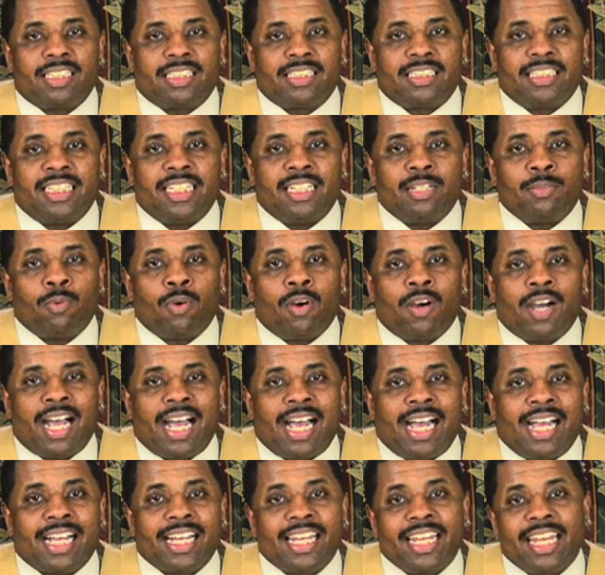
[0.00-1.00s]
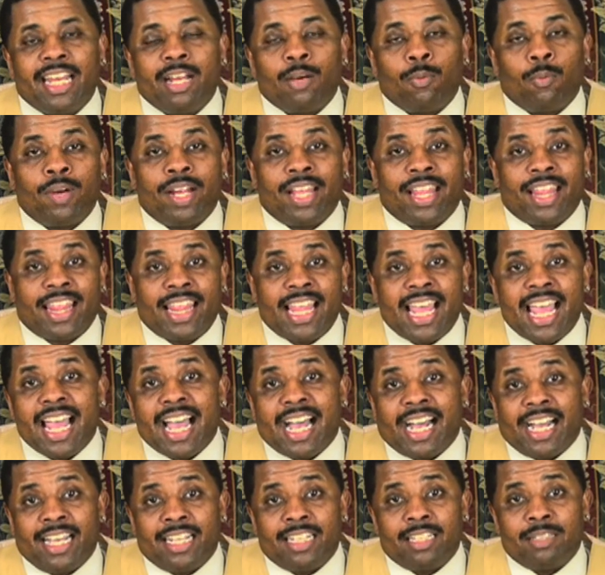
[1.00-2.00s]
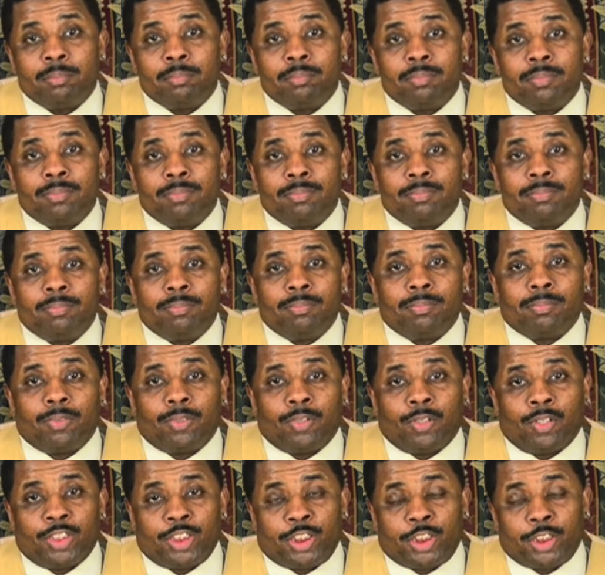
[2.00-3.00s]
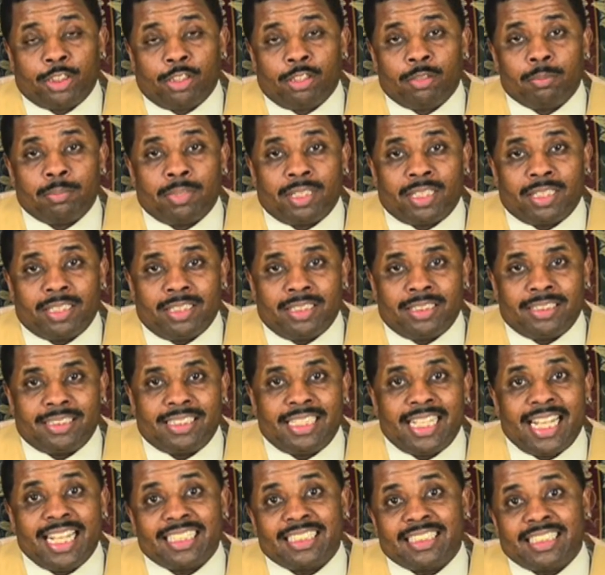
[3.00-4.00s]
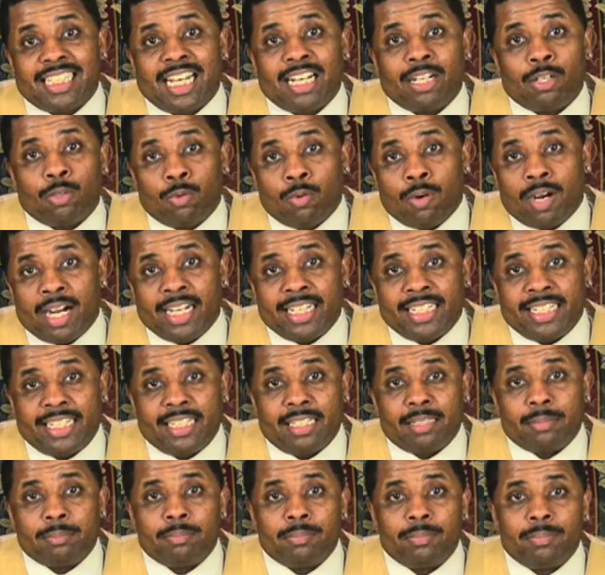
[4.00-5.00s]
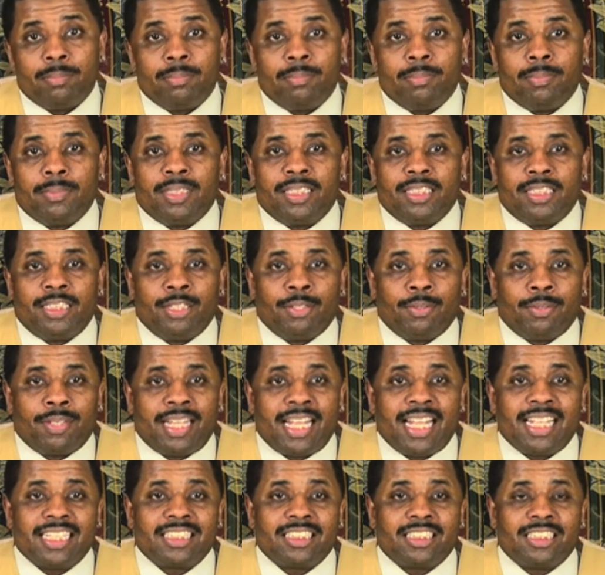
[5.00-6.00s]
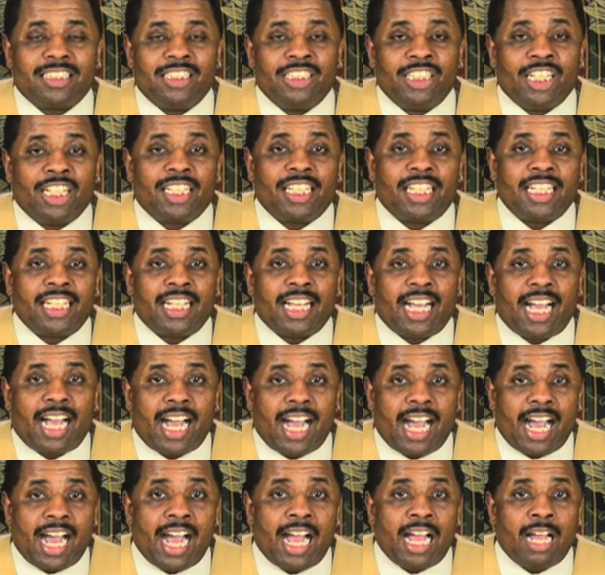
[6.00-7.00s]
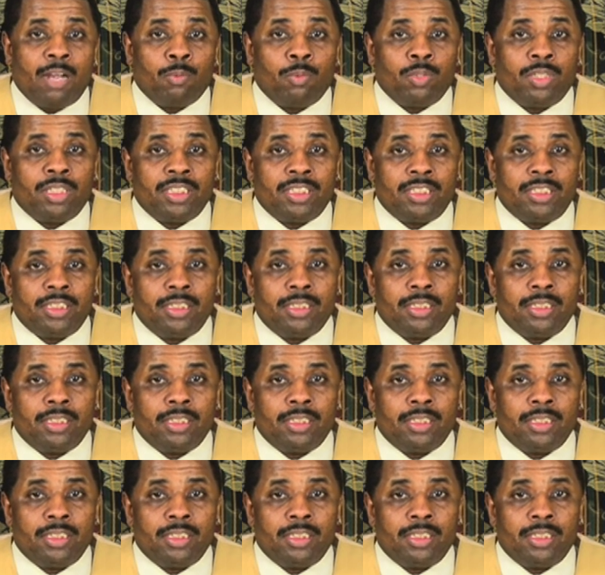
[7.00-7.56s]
saying, well, I can't wear that item or shirt because that's not who I am. That's nothing I would